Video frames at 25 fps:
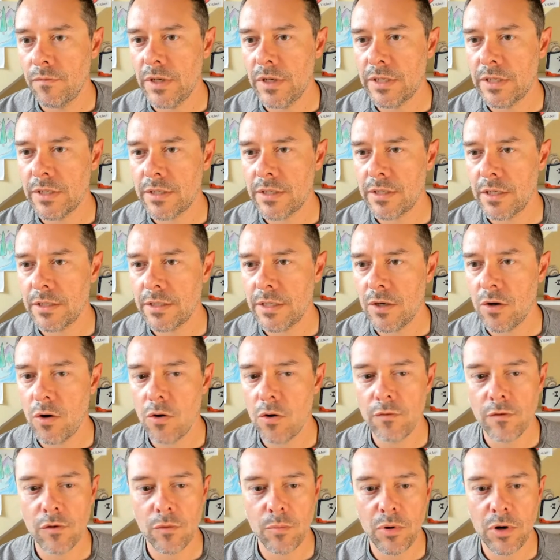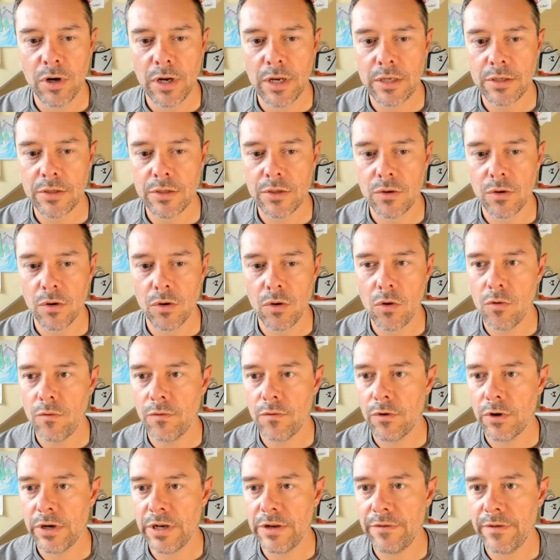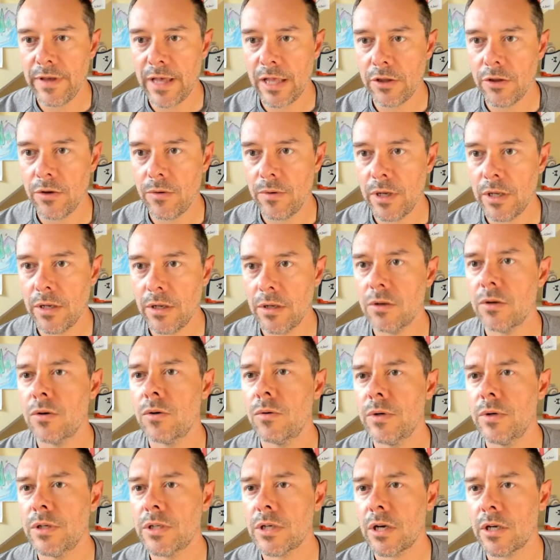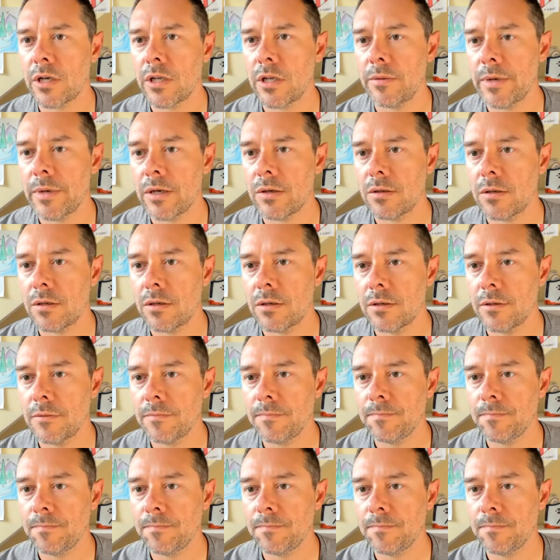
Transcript: Vita said, is he overpriced or over-evaluated? Who are we talking about?